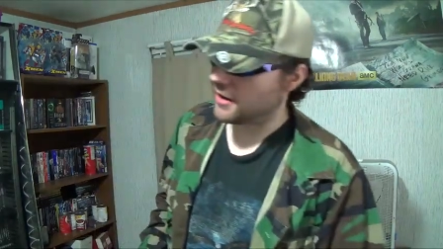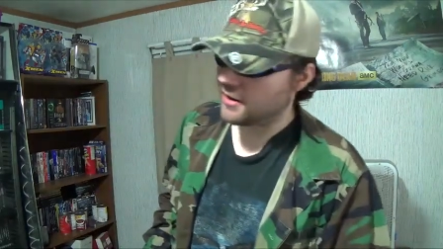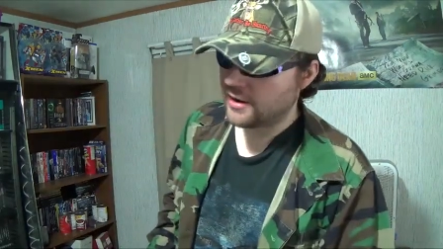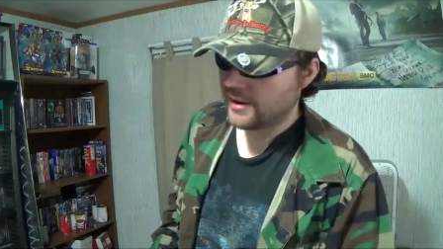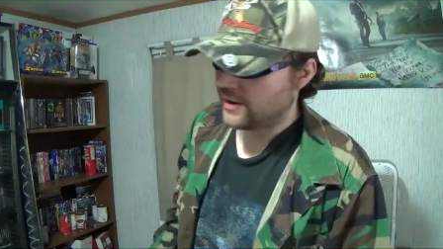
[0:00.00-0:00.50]
it.
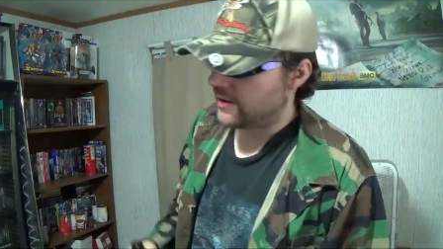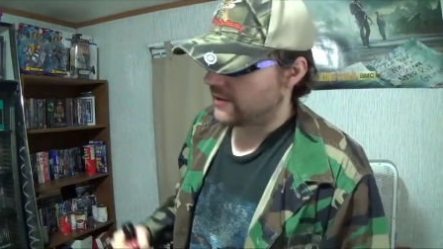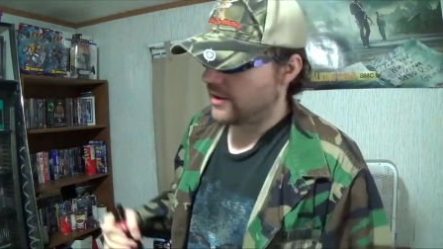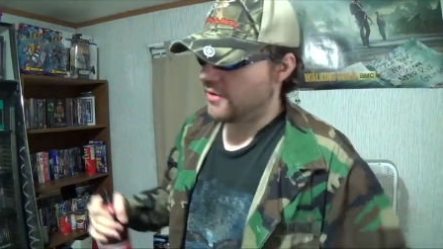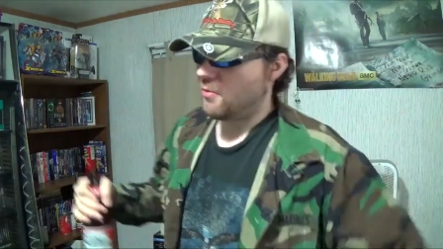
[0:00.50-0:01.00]

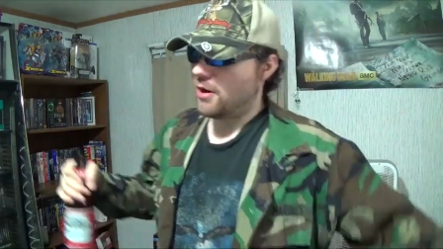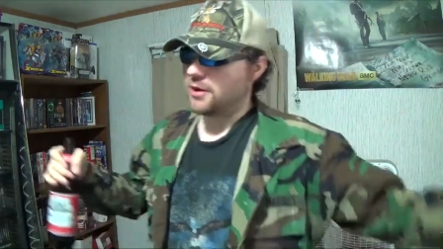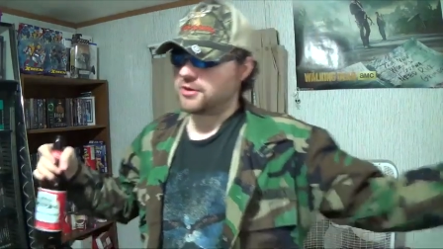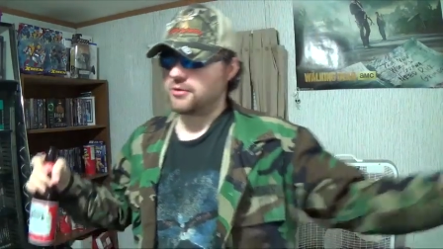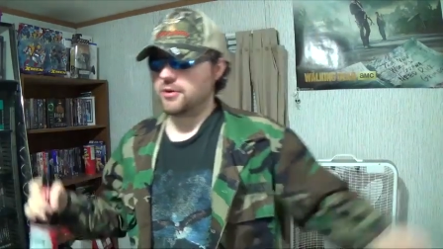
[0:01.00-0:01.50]
Go
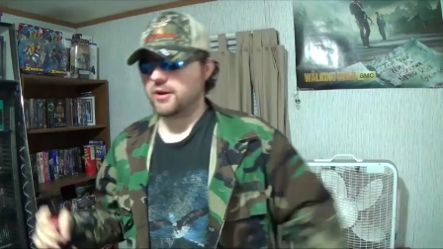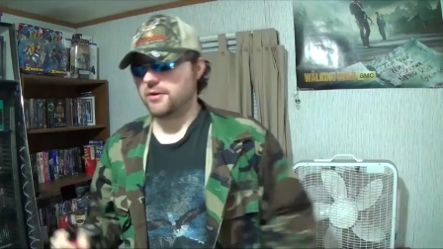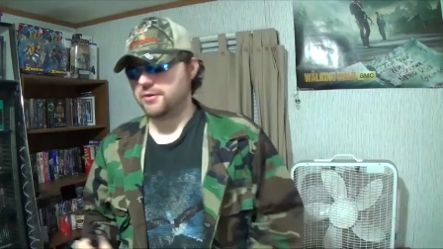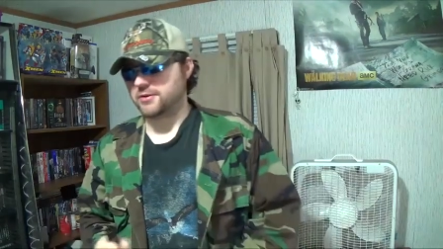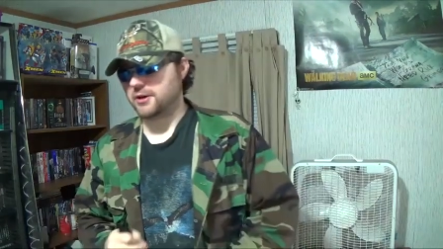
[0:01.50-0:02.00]
watch or
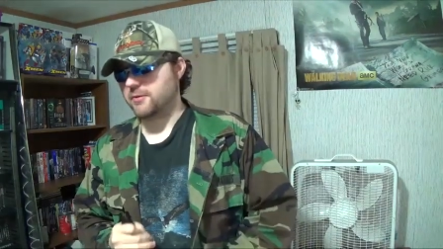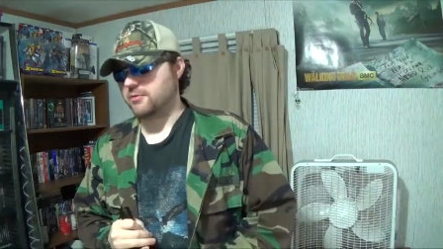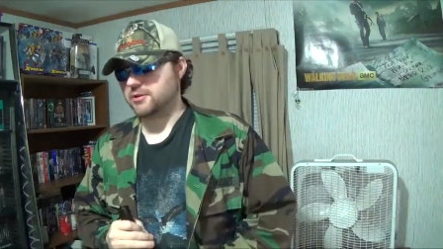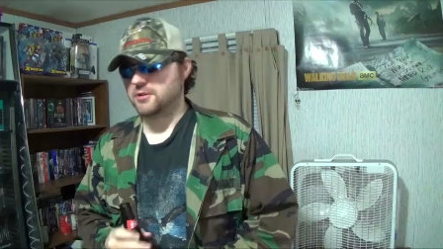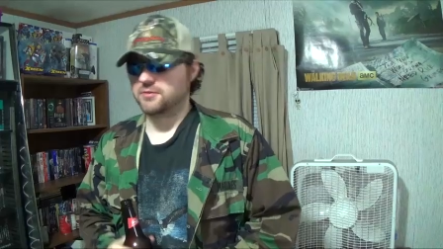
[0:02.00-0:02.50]
whatever. You tell me
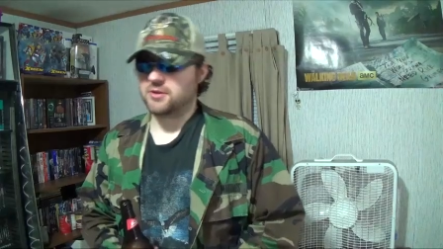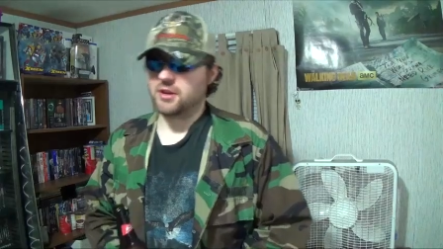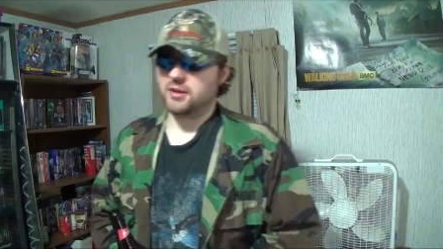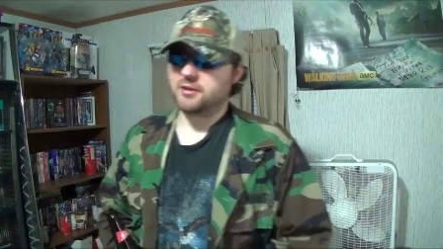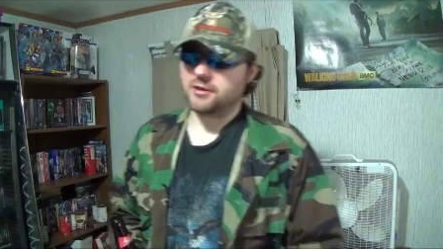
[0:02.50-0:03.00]
what you think.